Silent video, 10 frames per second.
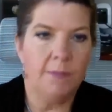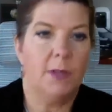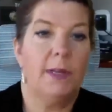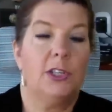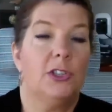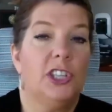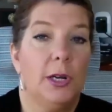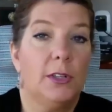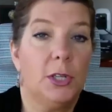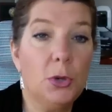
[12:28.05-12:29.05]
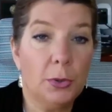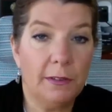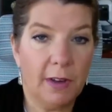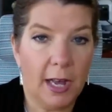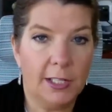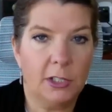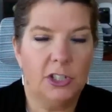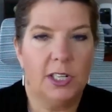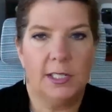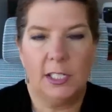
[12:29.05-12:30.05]
to make sure she knows who to invite so
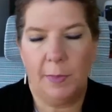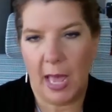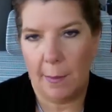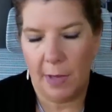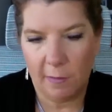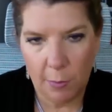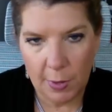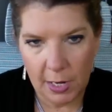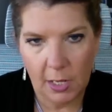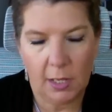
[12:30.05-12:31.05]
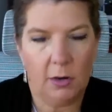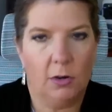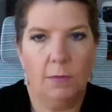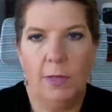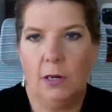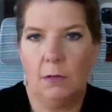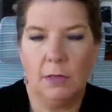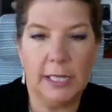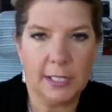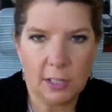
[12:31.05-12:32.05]
she doesn't spam everybody in her
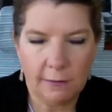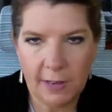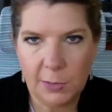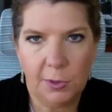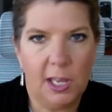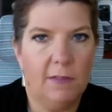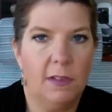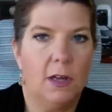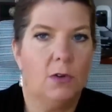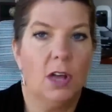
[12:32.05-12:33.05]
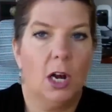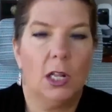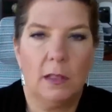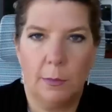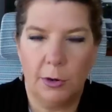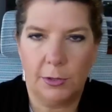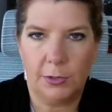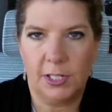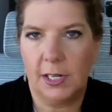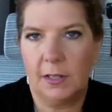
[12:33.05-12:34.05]
list on Facebook, even though not all of them are
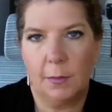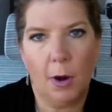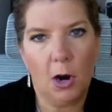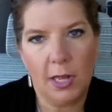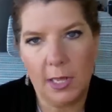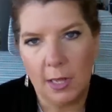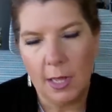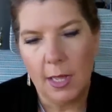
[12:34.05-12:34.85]
interested in the party.